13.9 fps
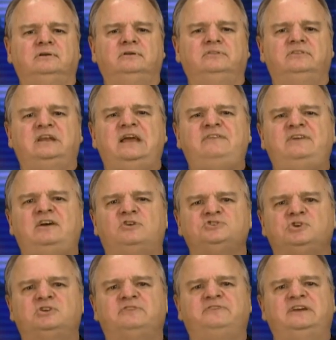The Navy also
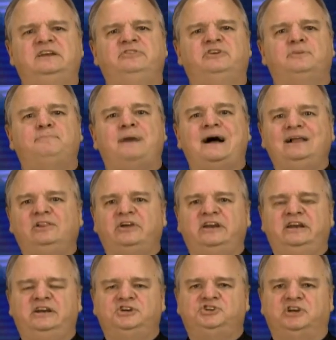defended their pilot
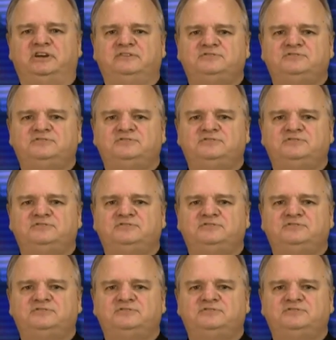initiative,